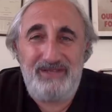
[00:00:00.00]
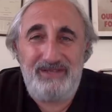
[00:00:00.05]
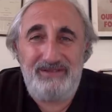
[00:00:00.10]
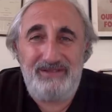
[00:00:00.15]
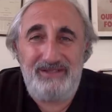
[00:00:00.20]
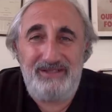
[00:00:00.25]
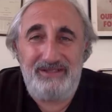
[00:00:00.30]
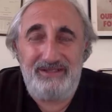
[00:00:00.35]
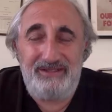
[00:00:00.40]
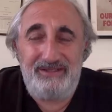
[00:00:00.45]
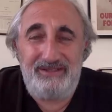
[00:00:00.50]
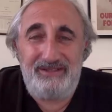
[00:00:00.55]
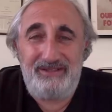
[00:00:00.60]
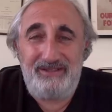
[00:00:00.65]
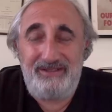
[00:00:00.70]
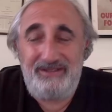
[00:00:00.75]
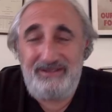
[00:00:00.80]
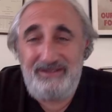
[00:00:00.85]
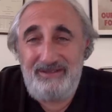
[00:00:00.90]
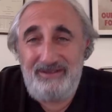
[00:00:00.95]
then it,
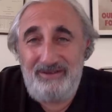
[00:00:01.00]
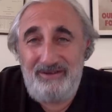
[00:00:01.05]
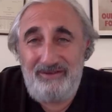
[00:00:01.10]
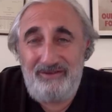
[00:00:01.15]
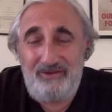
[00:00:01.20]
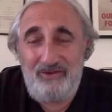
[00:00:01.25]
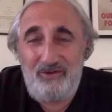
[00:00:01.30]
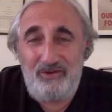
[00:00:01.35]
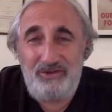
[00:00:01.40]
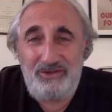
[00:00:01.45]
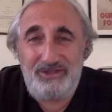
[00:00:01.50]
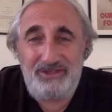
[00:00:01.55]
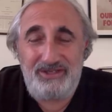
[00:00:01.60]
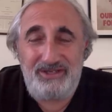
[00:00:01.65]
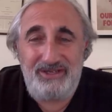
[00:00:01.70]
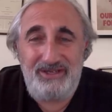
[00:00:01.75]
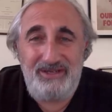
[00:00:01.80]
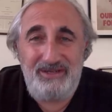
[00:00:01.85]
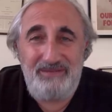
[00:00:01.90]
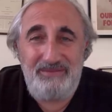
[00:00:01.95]
of course,
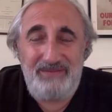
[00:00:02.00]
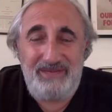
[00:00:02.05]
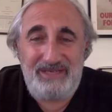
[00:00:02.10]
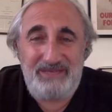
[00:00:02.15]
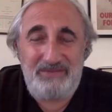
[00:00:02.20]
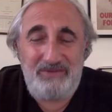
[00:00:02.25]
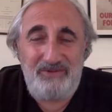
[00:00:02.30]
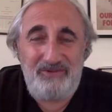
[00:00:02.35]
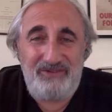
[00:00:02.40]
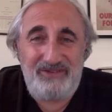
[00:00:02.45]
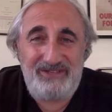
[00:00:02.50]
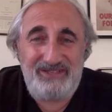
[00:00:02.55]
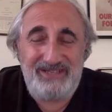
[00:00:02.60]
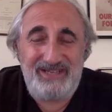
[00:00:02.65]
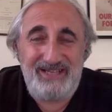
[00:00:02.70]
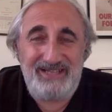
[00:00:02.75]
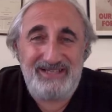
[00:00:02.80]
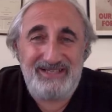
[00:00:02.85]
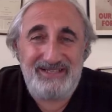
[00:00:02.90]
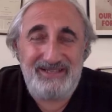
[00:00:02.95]
makes perfect
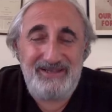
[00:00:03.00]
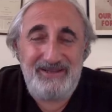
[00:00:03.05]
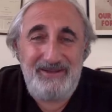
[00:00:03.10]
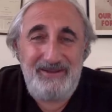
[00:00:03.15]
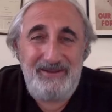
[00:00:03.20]
sense